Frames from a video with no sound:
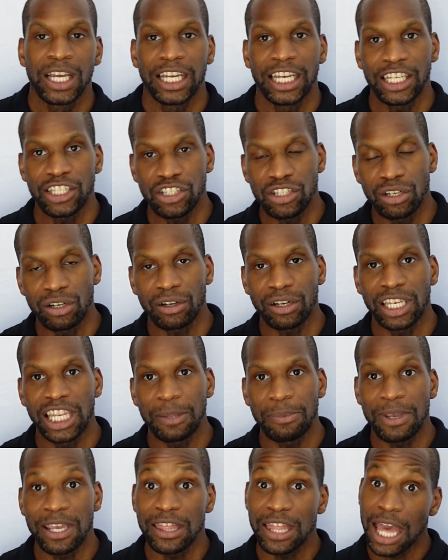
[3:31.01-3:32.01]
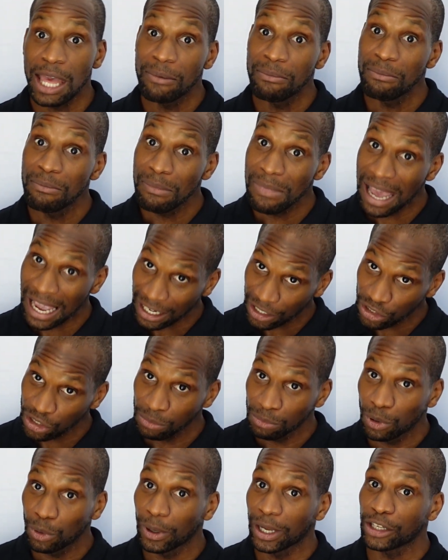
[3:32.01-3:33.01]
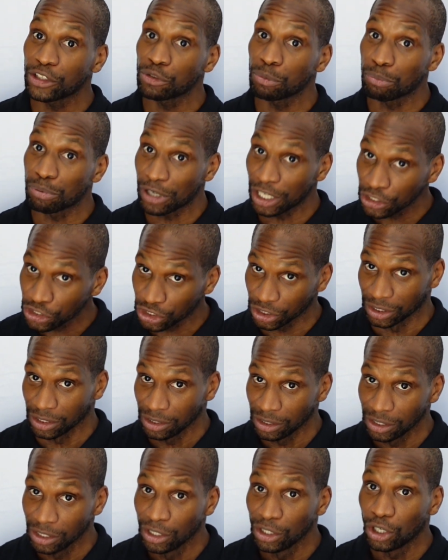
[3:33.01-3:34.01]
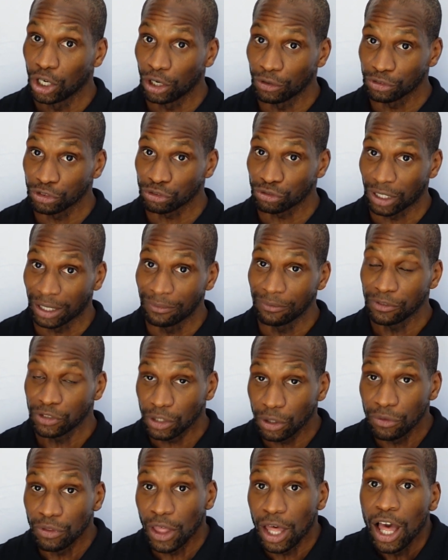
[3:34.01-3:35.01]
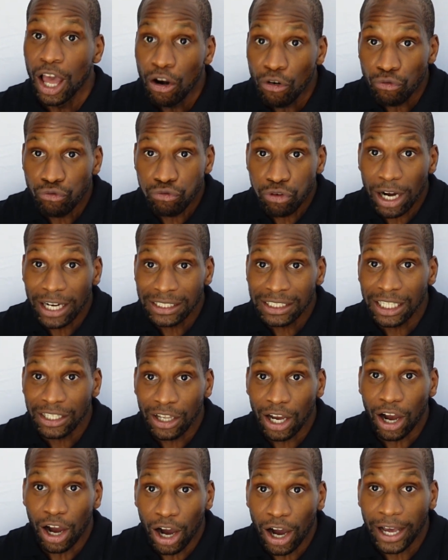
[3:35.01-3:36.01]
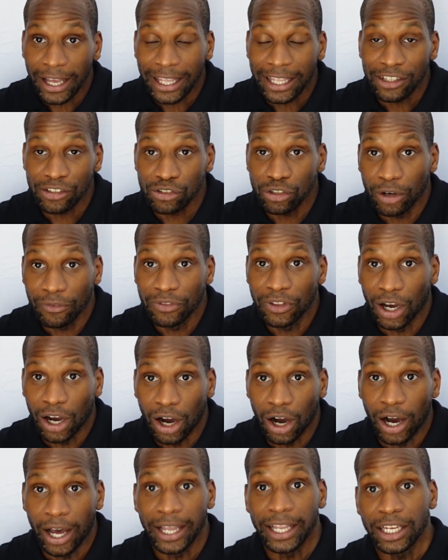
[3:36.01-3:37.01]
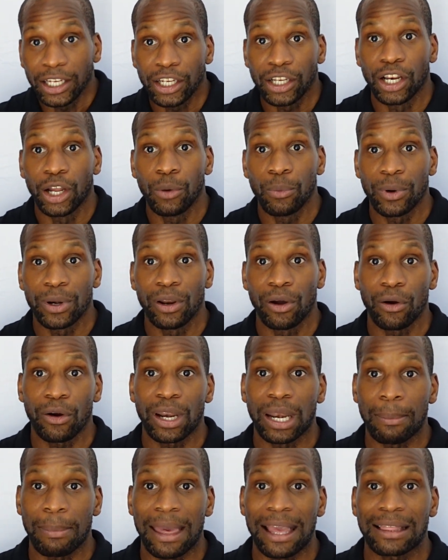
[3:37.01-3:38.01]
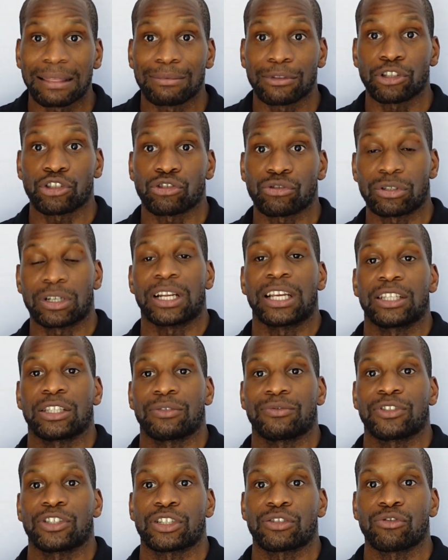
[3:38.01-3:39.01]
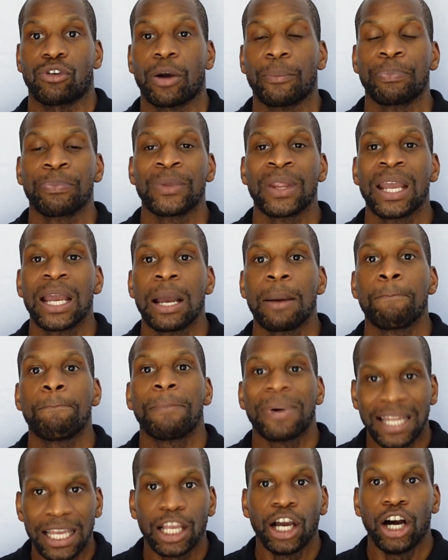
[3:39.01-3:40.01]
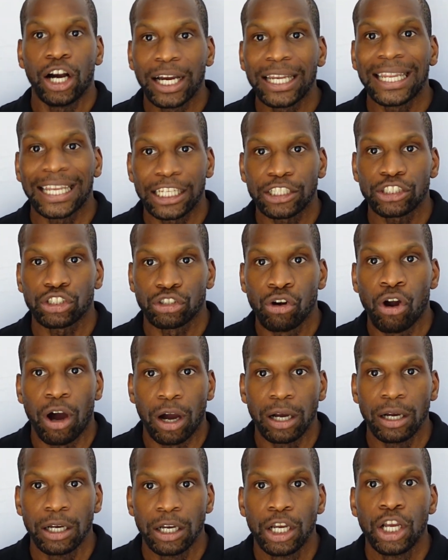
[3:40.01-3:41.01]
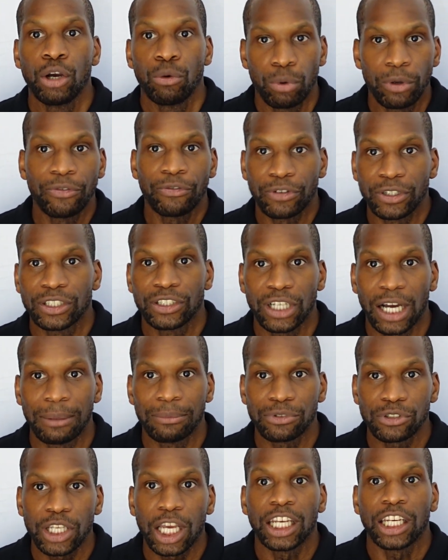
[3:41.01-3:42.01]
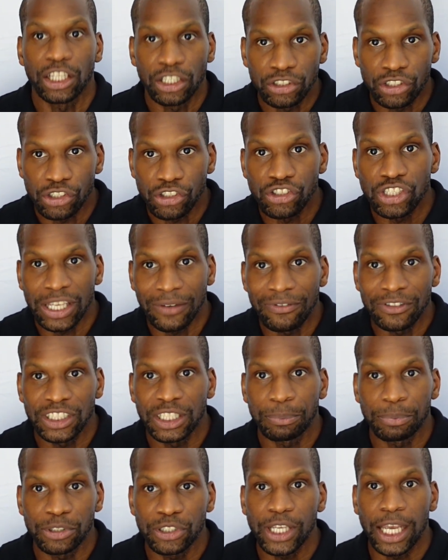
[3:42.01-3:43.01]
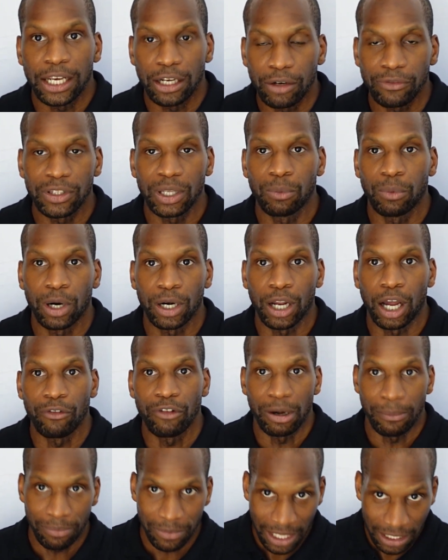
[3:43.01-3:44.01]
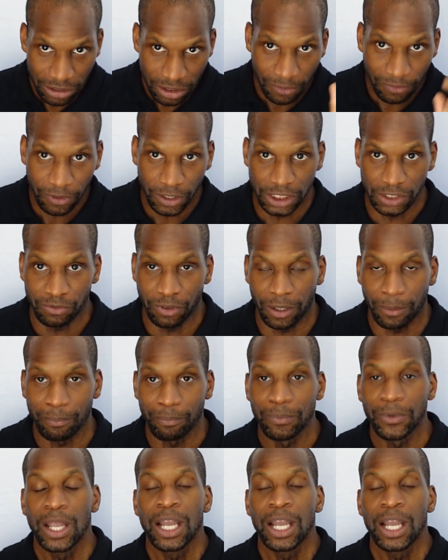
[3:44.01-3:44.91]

It's not going to be their maximal expression of strength, so right at the highest of the high, we're not going to make them the strongest of the strong, but they are going to get strong with 3 times 10 because it's 70% of their 1 RM. That's the first thing.